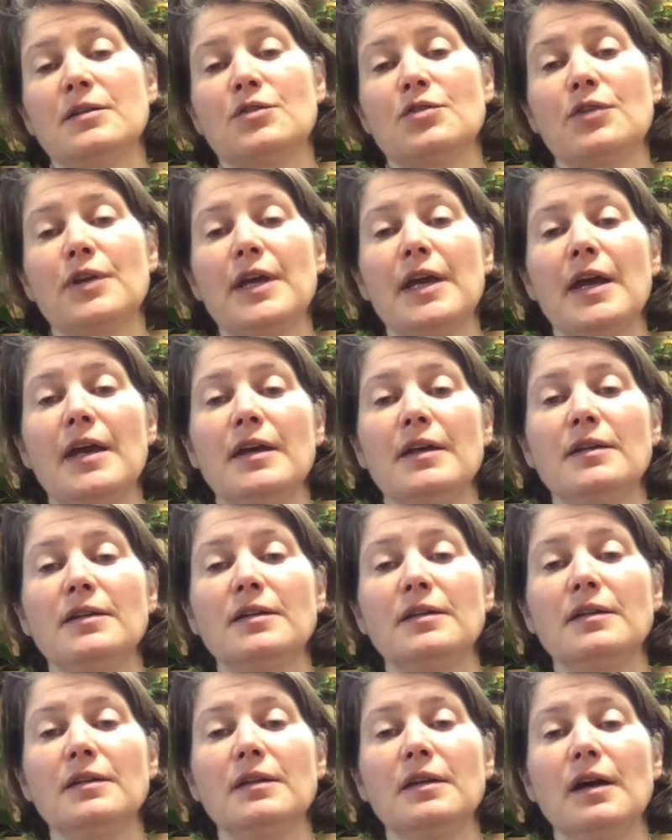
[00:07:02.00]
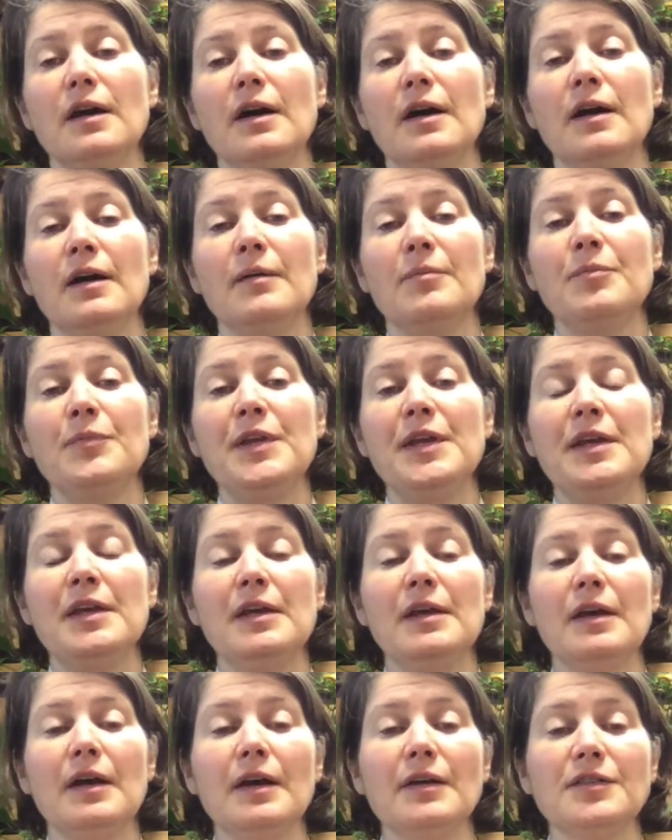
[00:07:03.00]
create the
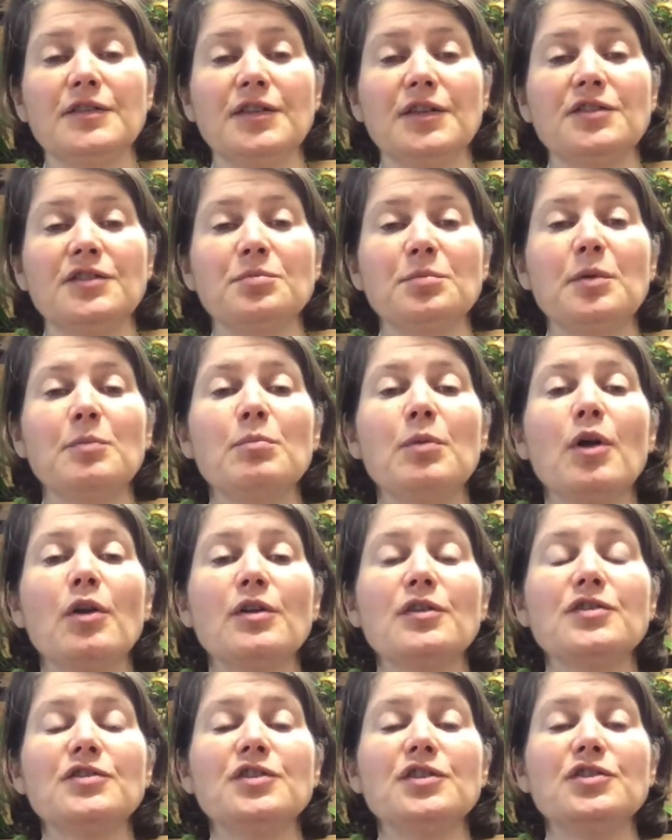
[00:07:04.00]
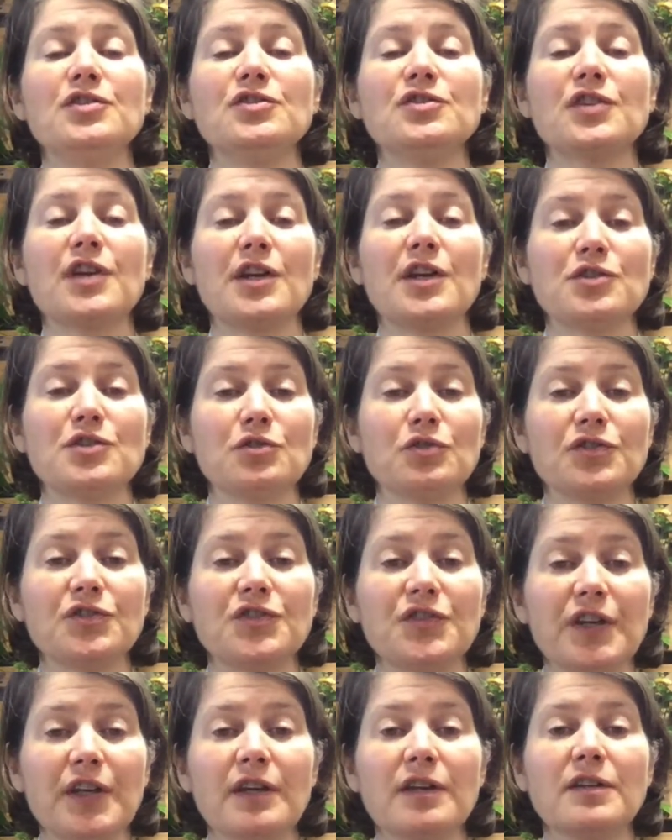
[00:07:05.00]
assessment policy Schedule
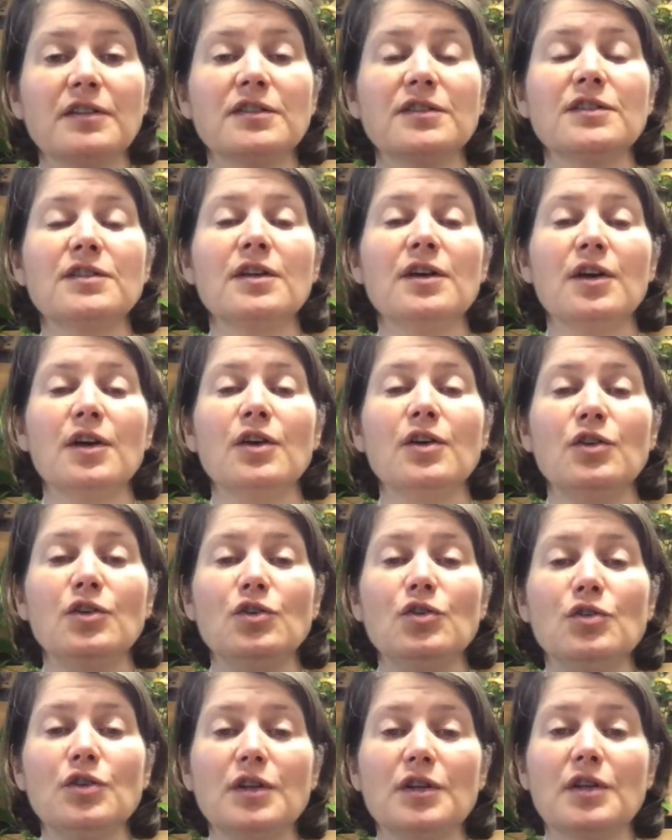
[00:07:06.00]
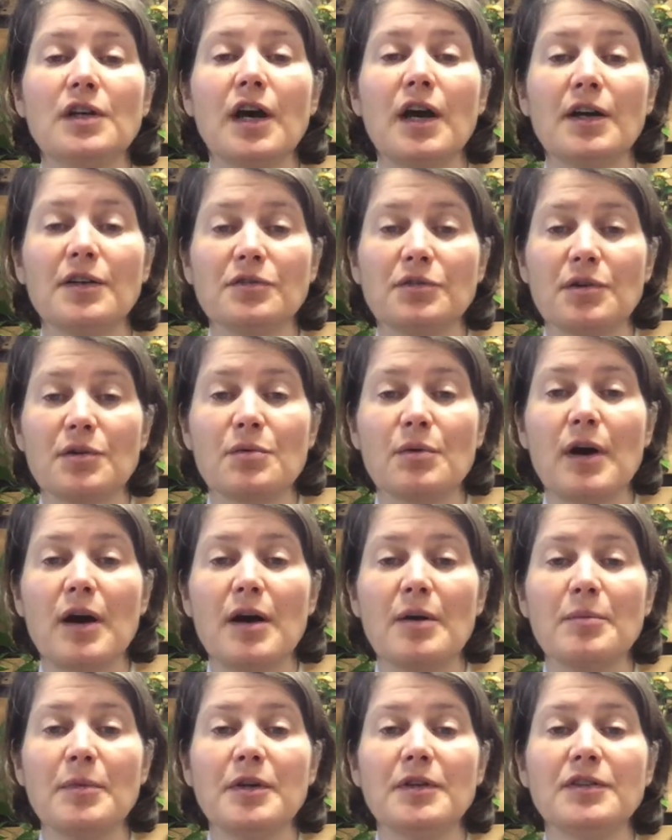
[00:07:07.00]
6 unit guide
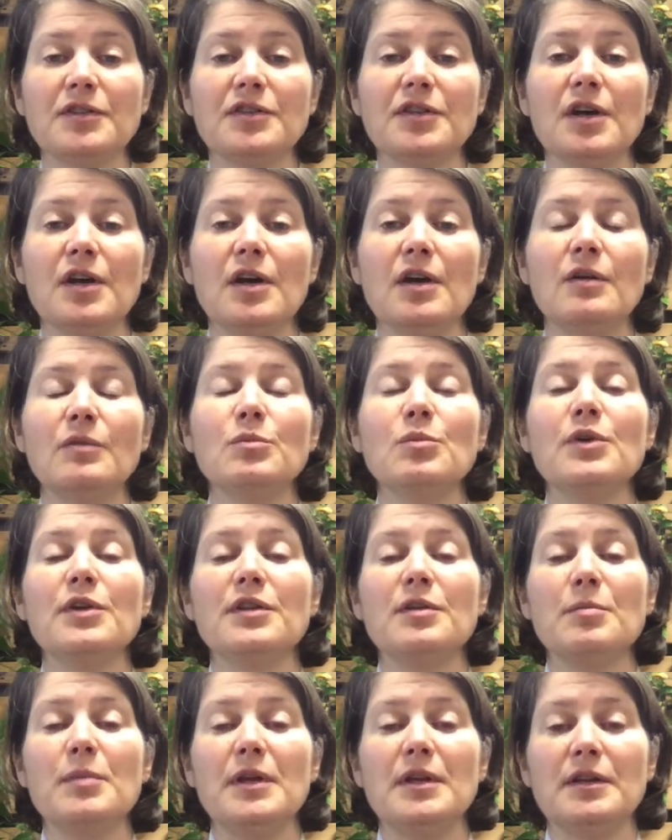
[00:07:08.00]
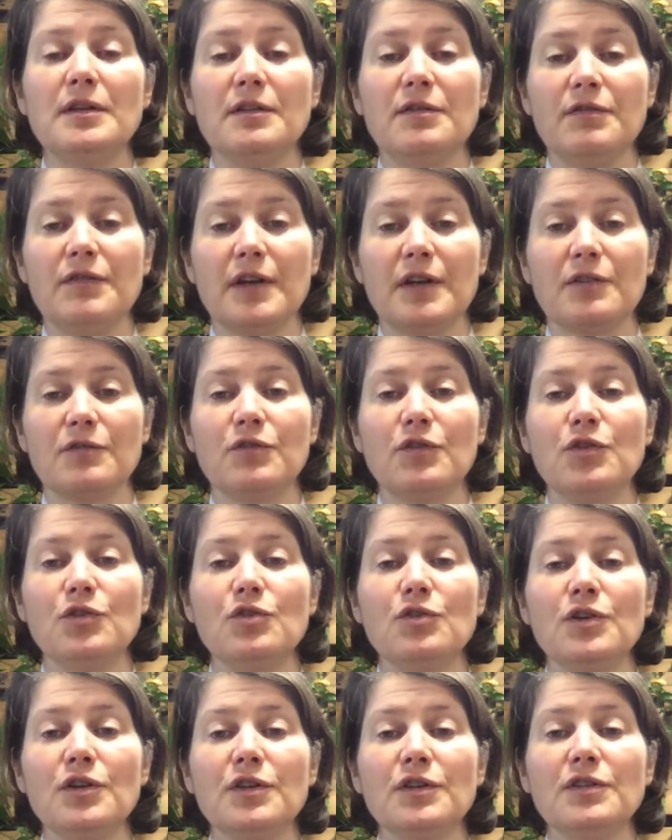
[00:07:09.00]
requirements with immediate effect for
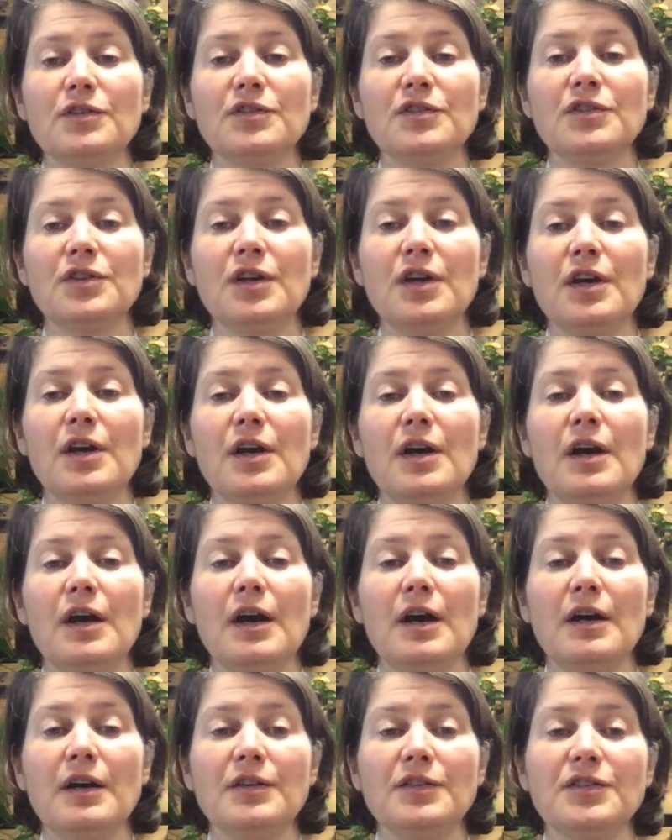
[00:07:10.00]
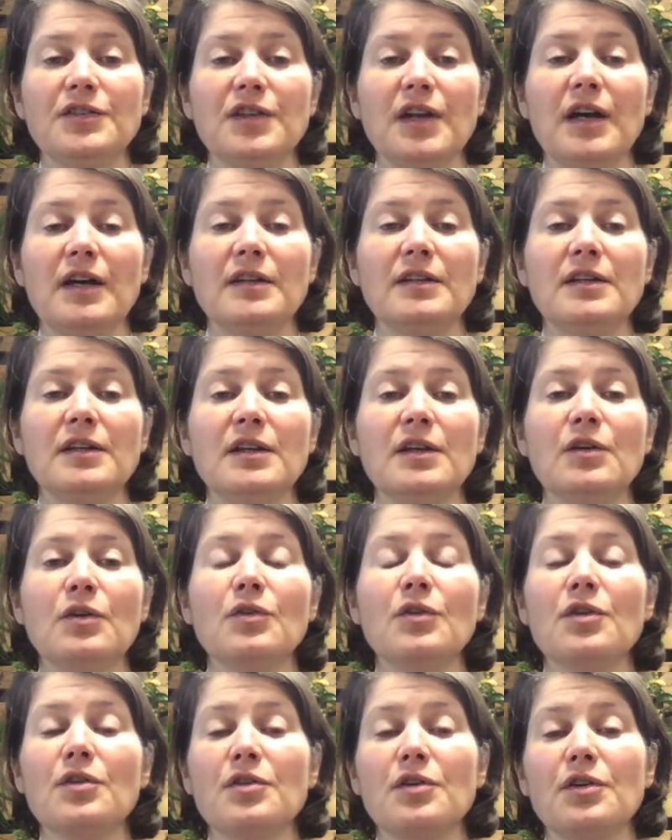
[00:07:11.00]
units starting on
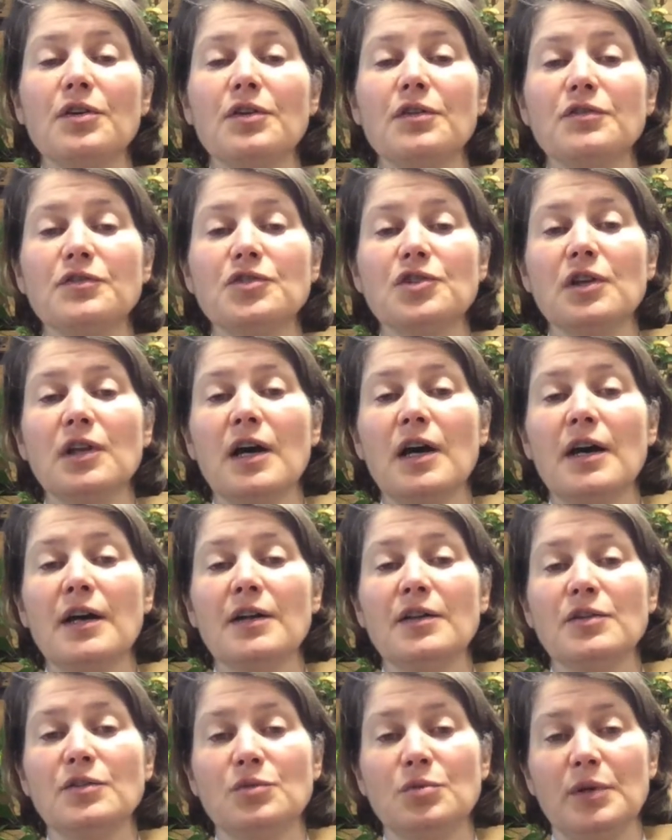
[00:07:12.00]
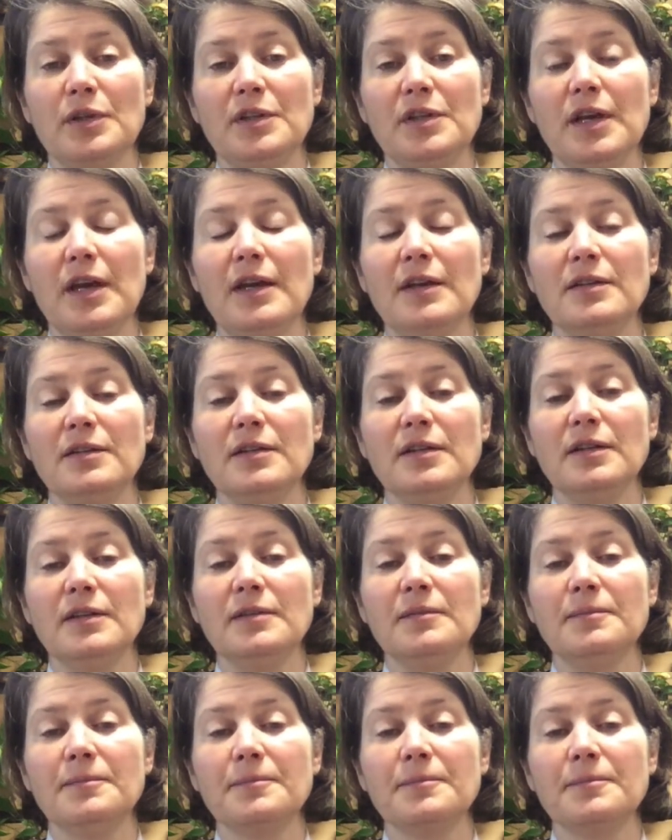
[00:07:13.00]
the 30th of July 2018.